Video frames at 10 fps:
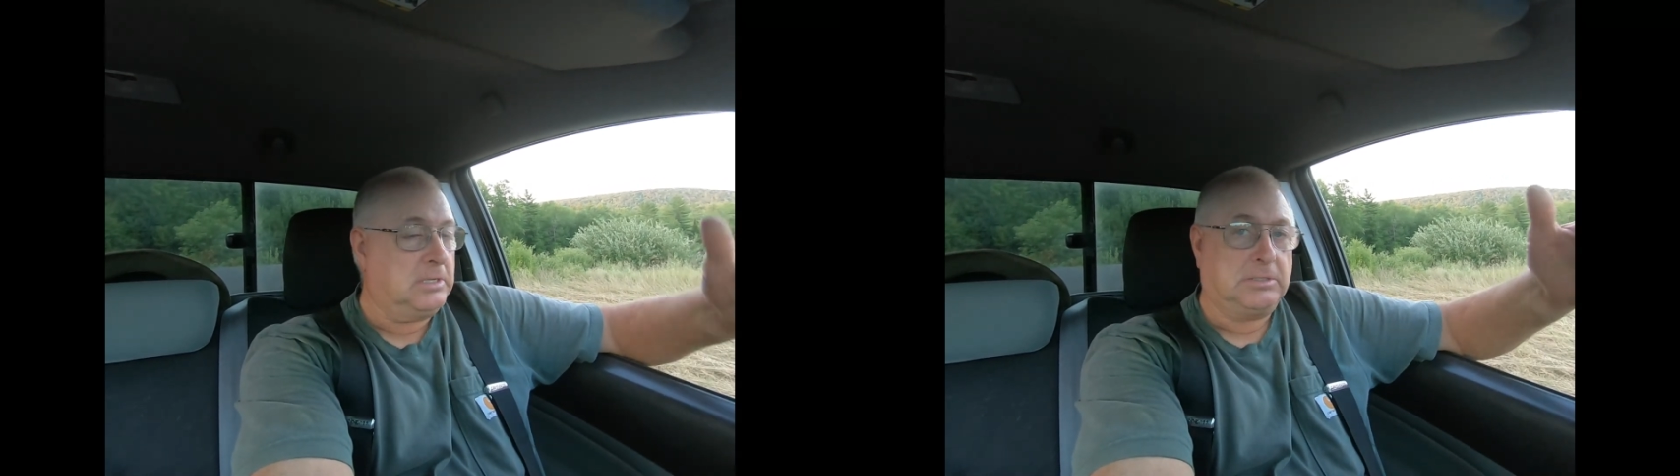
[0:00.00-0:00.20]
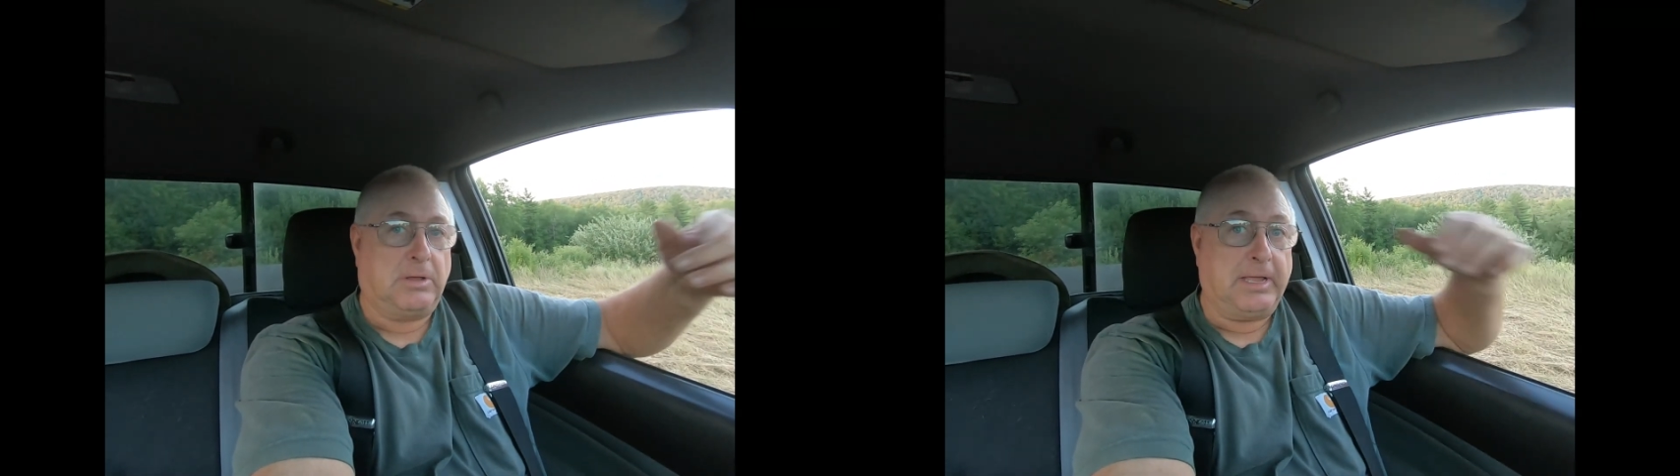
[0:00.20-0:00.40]

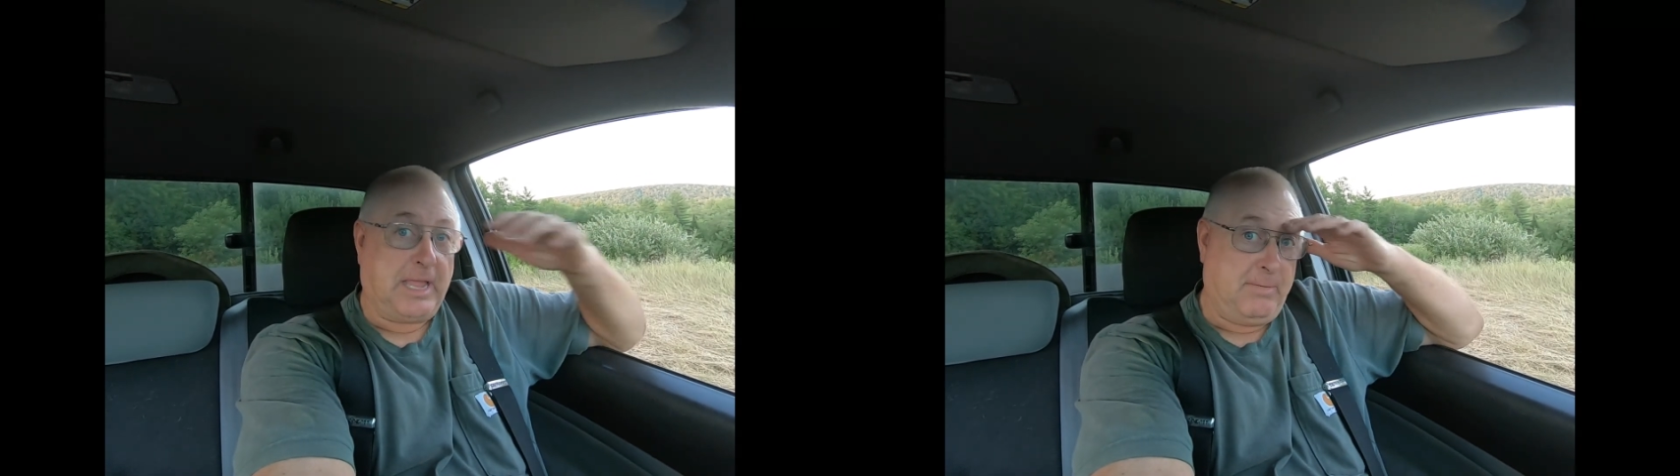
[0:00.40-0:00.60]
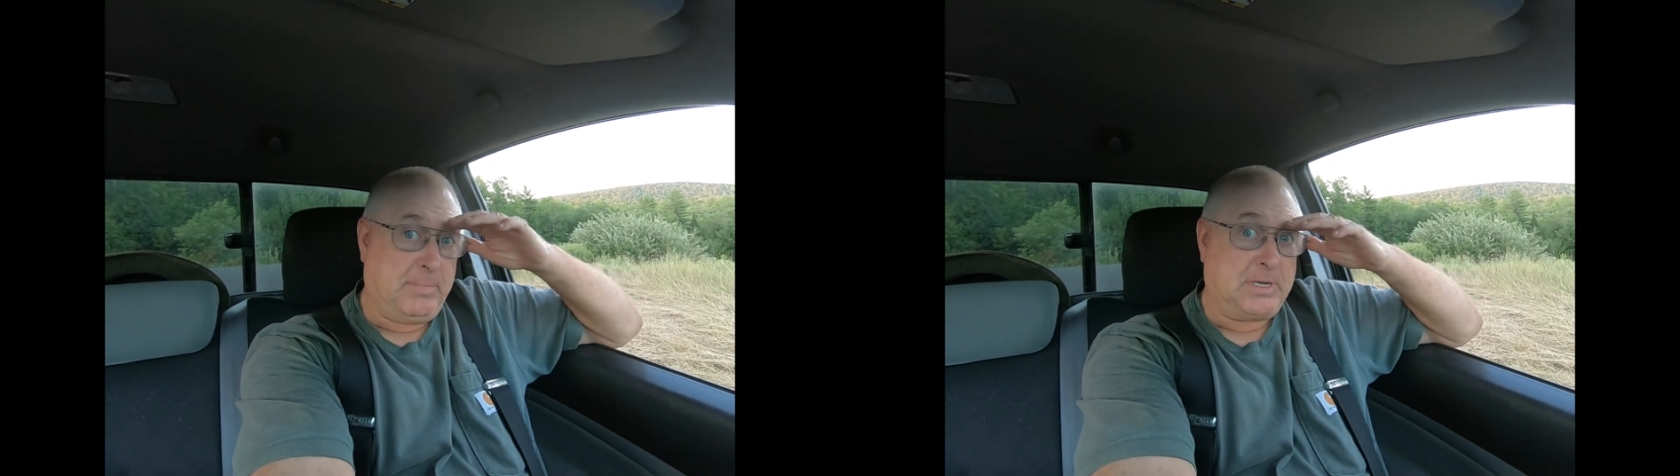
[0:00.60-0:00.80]
So I
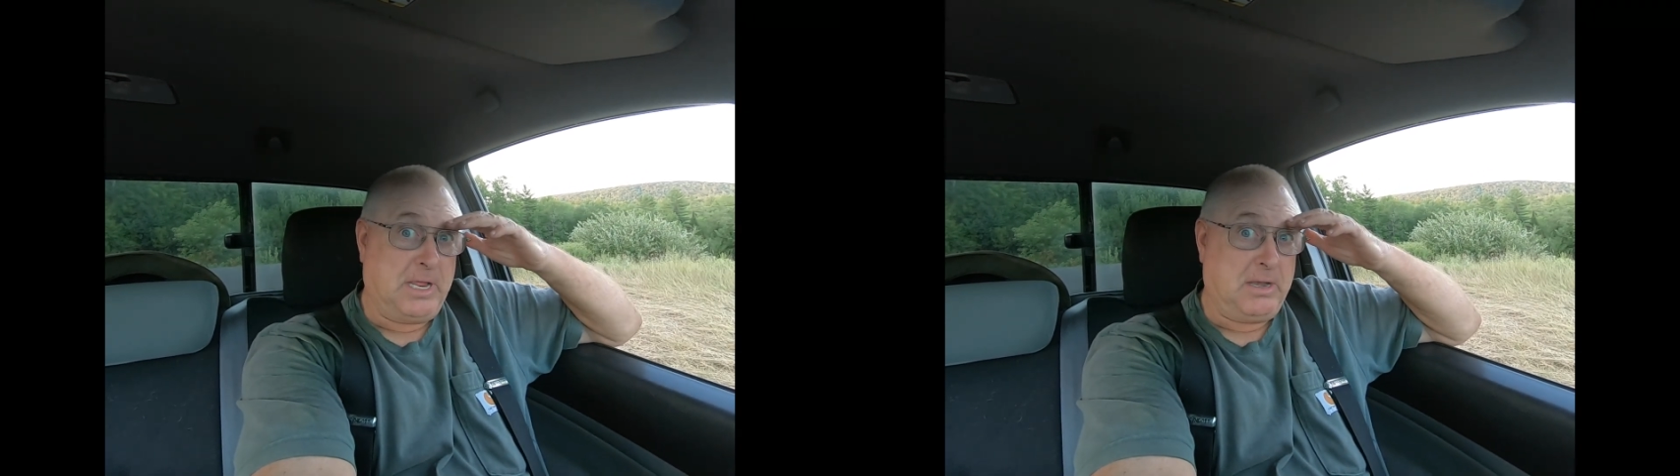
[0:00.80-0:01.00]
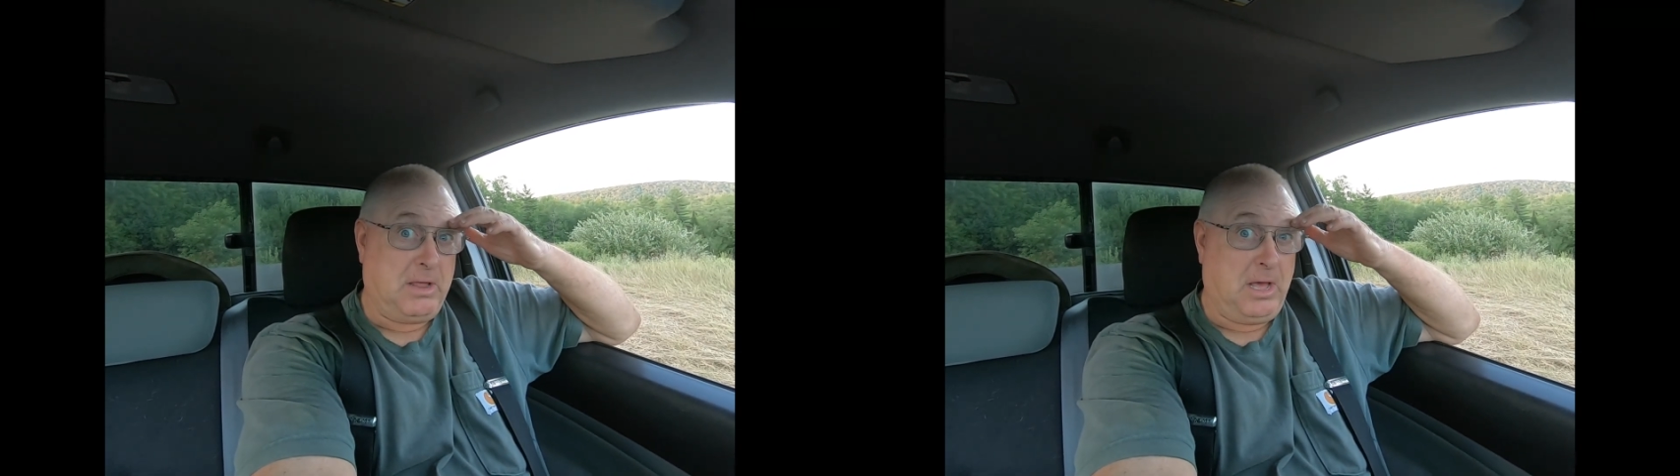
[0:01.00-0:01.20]
gave him a
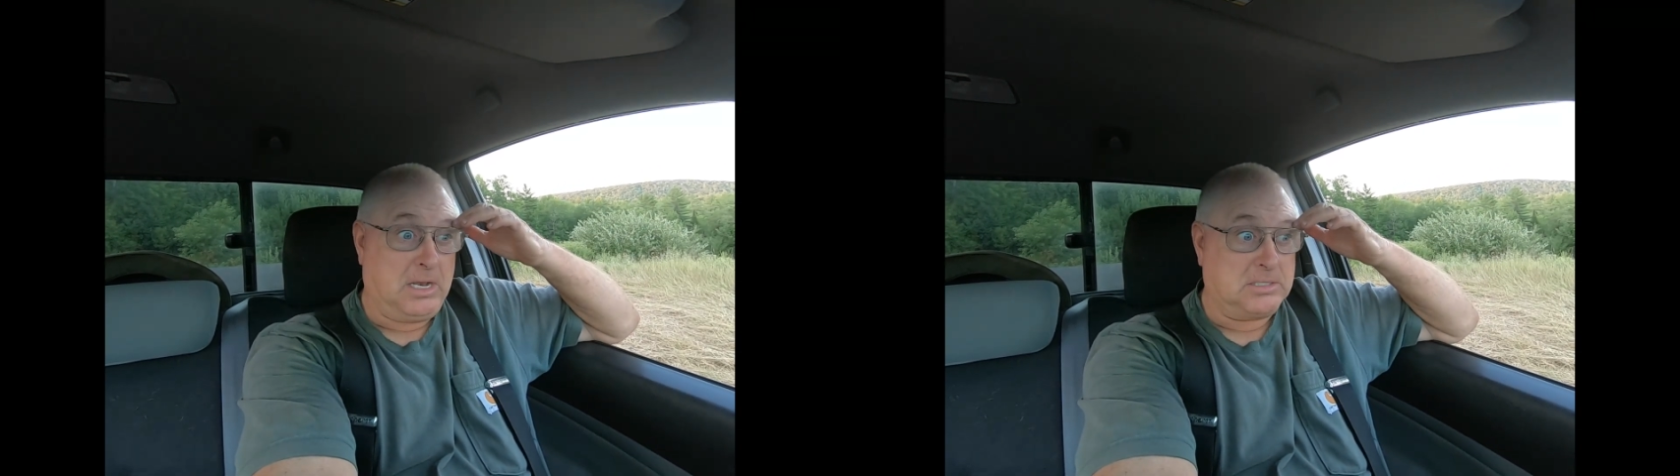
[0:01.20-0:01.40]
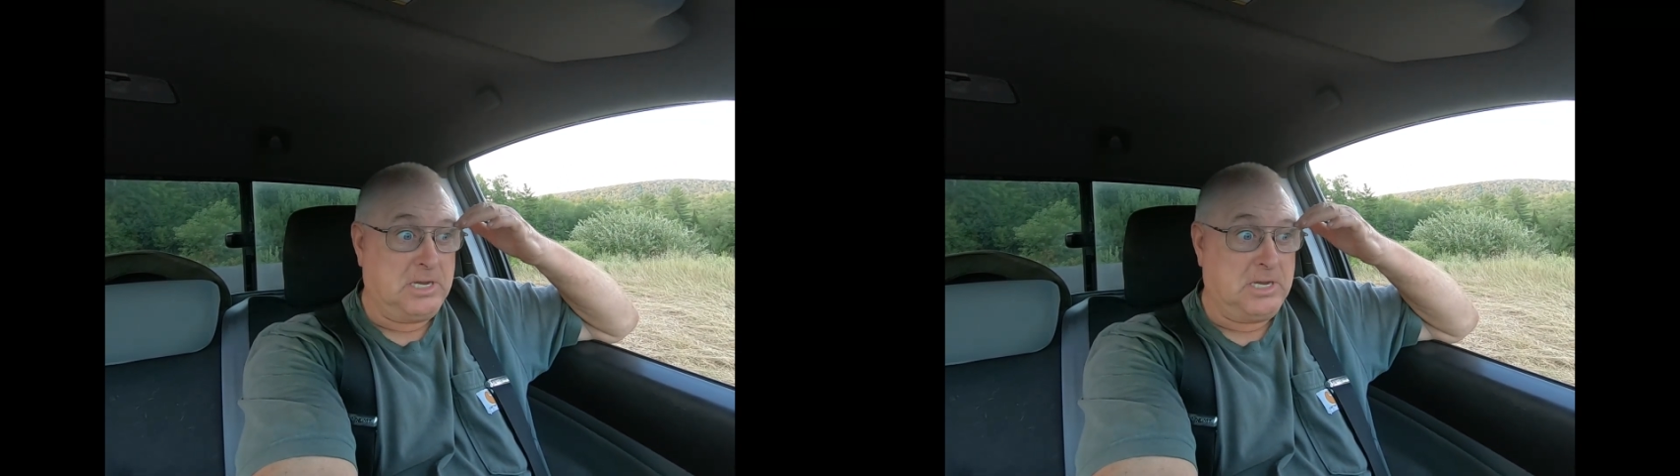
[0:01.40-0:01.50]
$10.